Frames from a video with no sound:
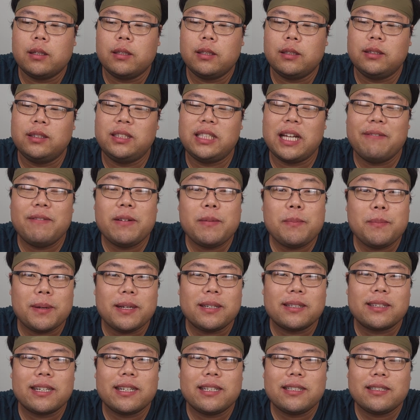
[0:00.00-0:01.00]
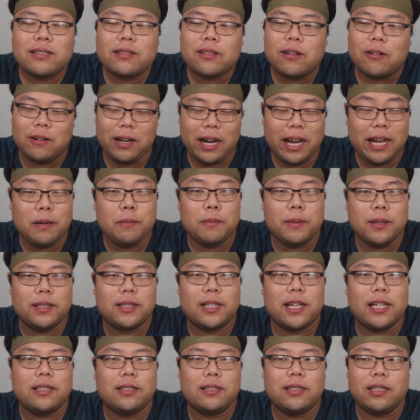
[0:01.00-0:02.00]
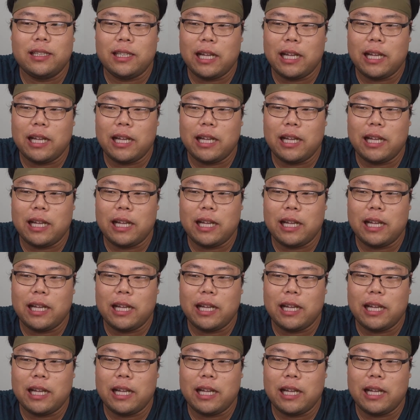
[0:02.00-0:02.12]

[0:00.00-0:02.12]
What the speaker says: 7 biscuits or 8 biscuits